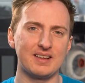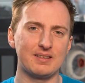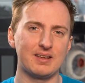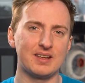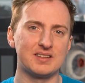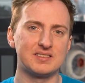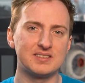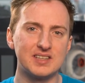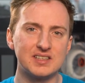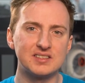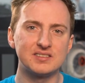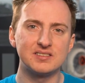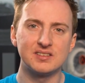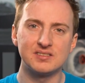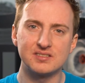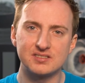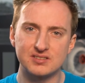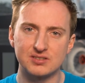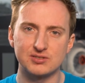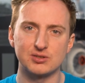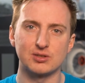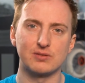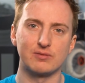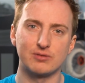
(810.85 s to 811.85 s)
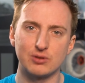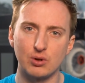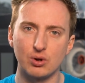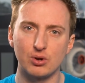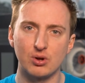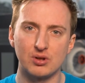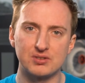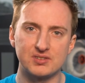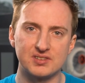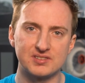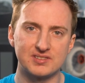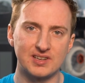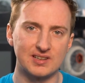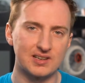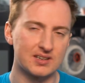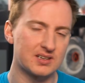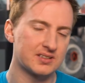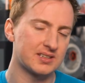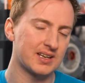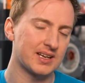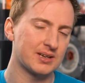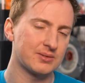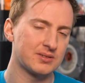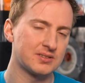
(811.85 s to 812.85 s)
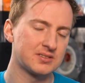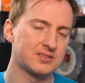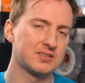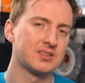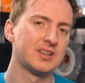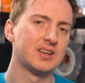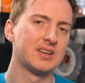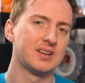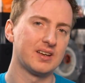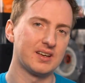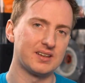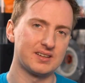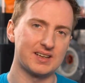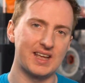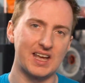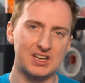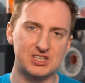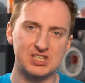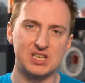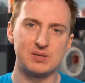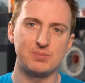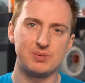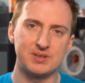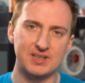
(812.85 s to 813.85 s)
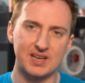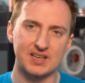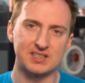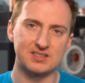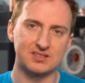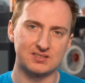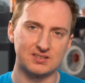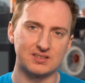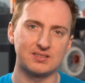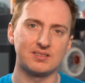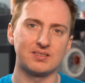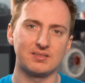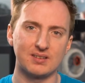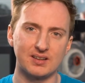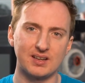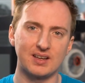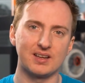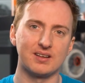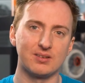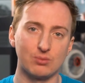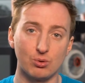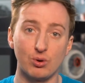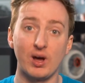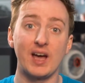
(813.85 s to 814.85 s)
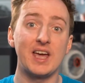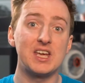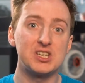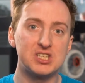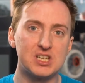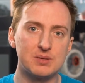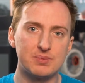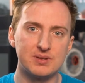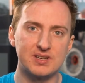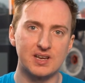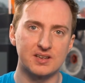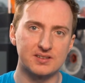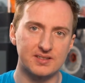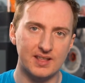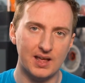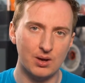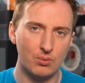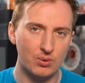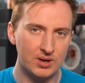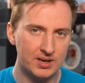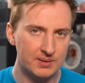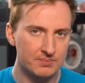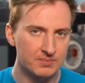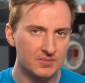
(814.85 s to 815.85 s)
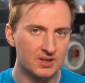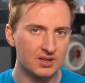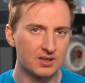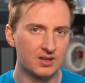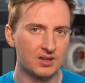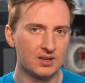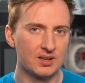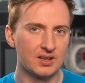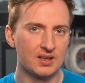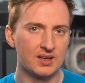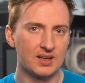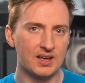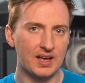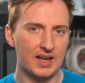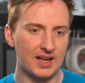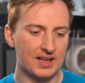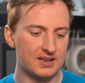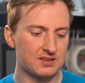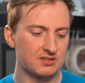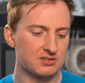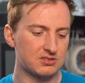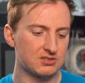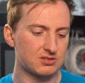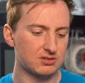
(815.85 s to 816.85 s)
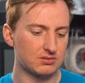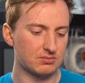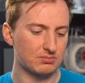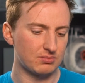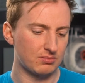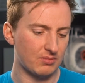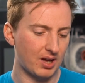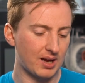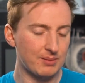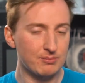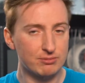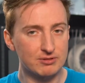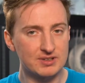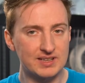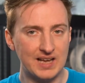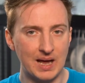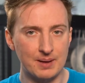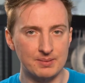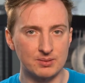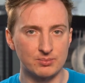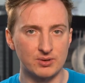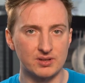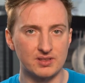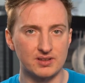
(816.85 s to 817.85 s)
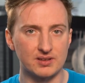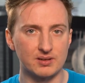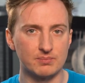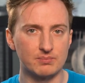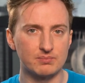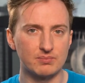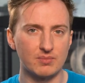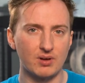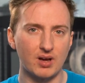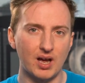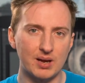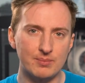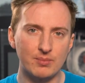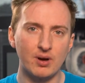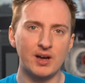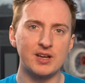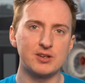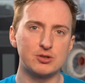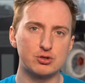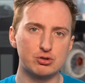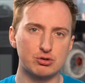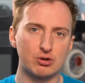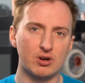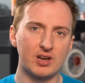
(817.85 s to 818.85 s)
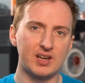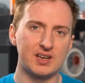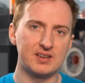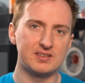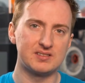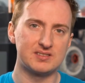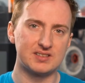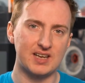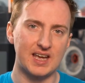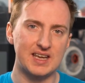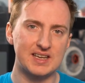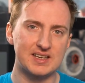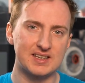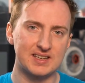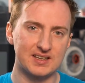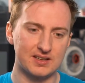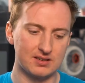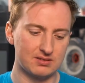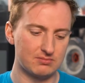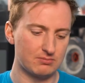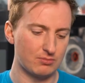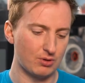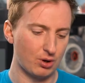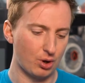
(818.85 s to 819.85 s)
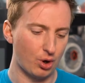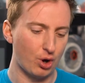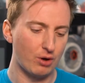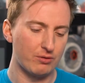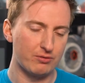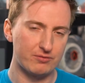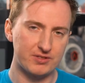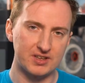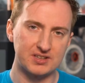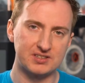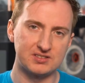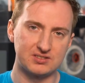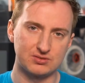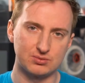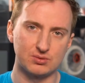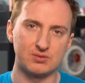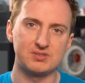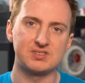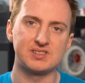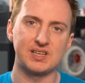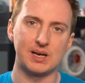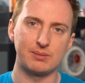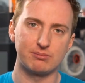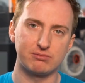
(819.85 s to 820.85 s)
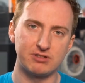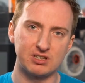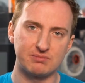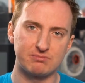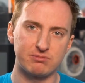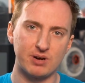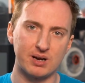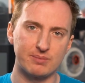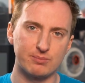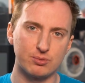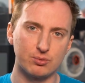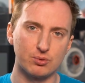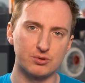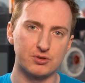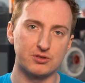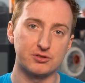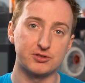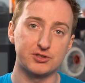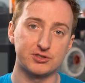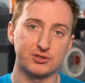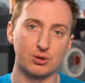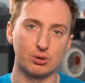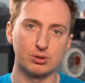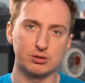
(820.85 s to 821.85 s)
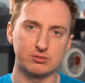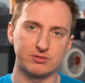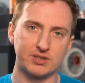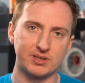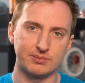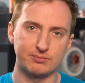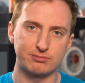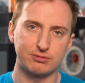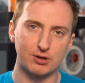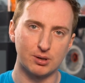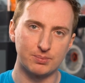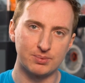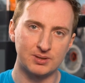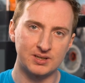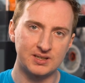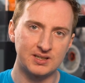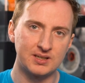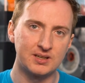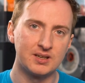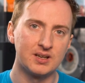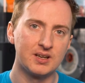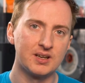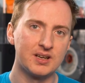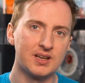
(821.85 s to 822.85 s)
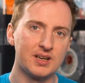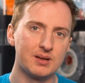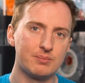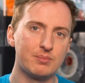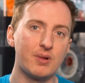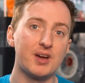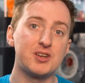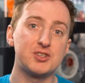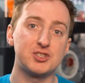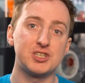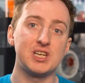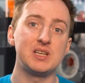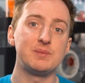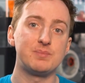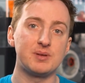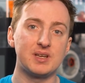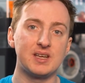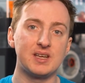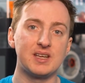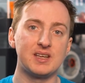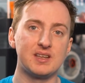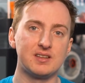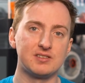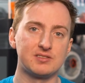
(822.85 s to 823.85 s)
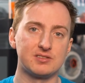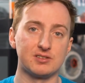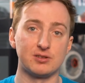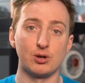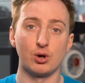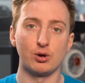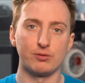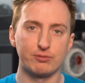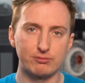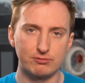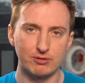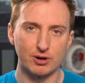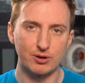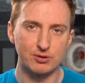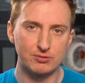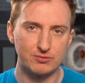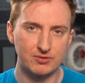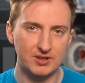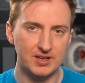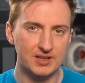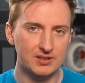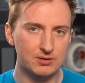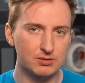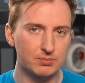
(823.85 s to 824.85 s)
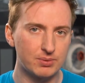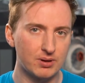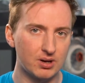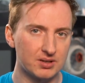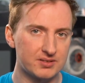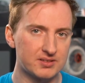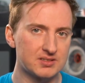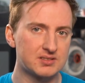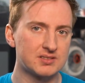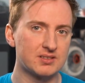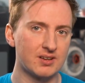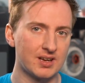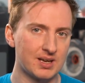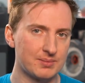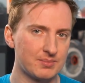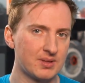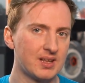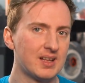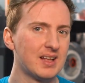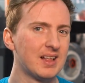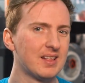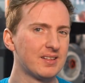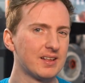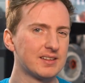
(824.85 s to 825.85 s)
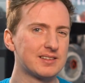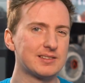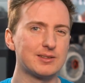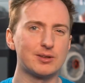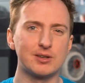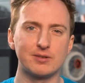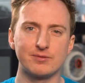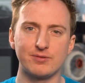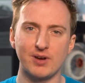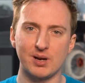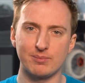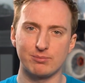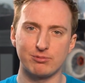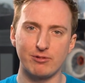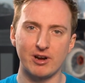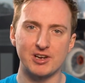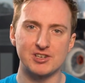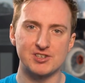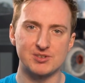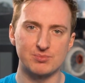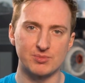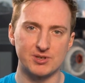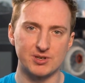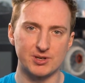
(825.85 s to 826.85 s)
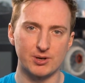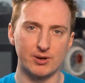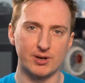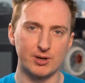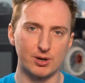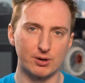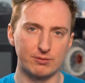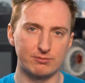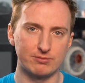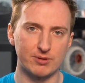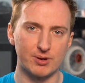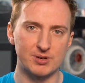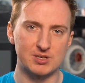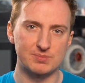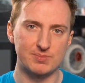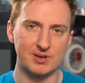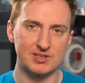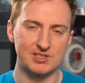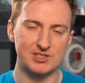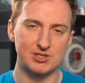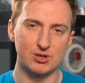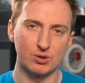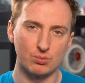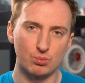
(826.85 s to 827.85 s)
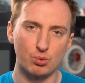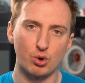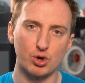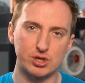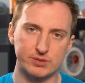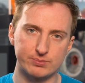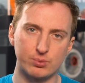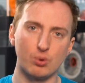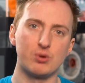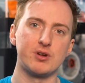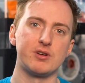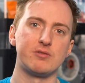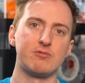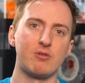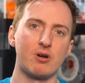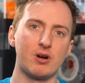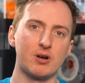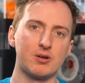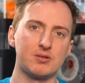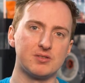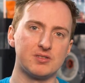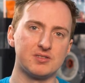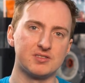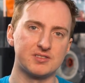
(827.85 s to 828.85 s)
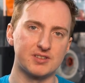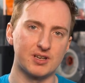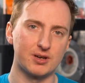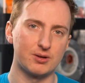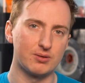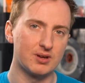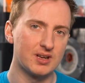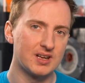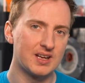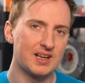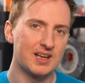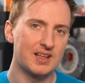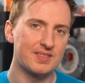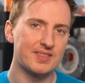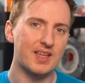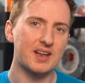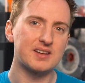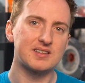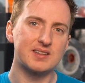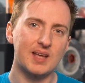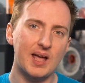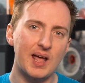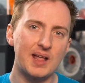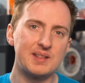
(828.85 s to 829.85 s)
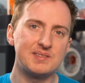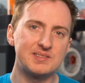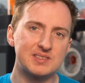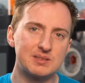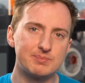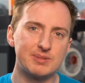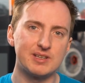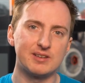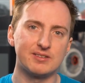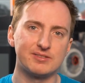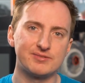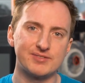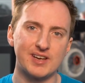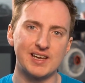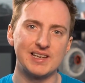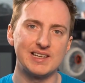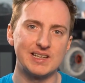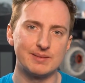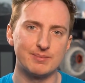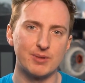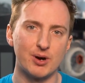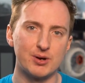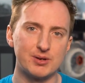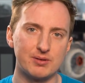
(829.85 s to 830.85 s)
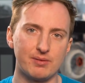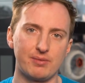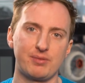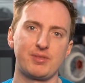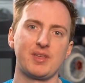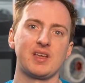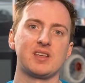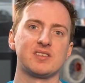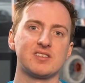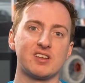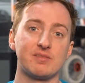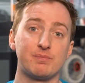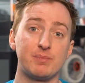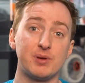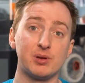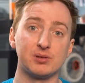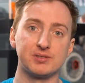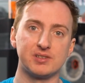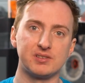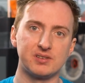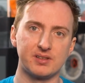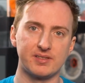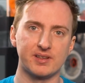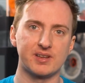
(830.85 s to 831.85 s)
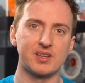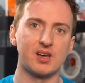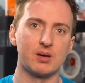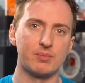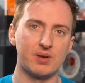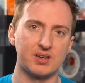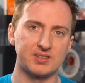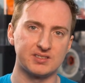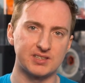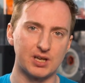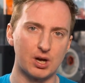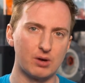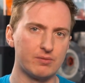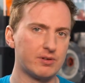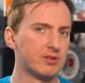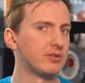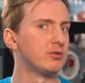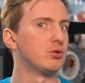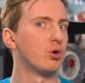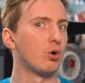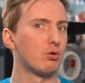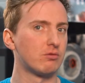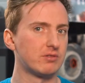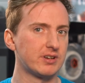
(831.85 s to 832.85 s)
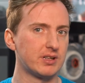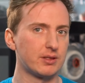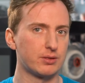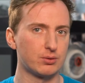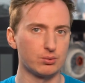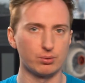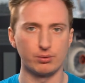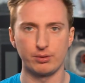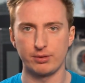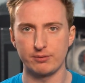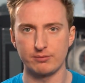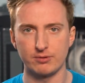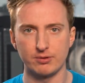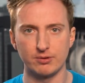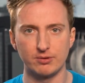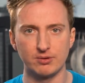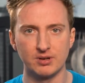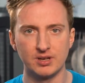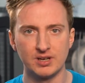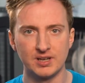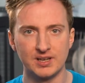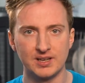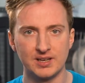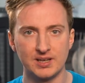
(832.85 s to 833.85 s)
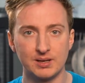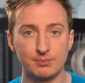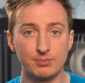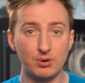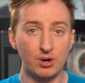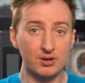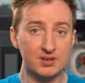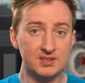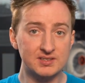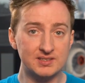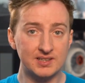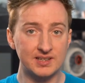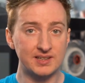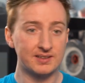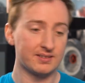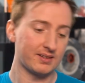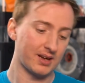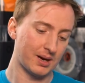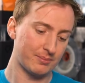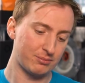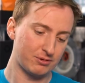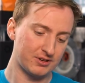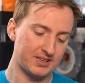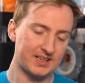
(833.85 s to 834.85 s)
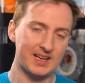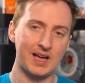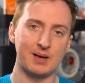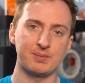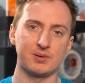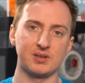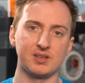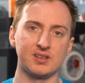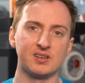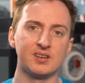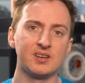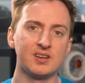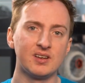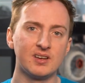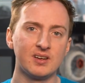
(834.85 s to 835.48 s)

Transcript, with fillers: assistance to sort of lock onto cellular towers and get G P S or a G P S that way. And I'm pretty happy with it. I might try and take it off this sort of temporary breadboard and solder it in properly. My Jeep is an off-road vehicle part of the time. There's a lot of vibration when you're going off-road, especially on washboarded roads. And so that tends to be a failure mode of things I've built into the car myself and not really thought through. But honestly, I'm pretty happy.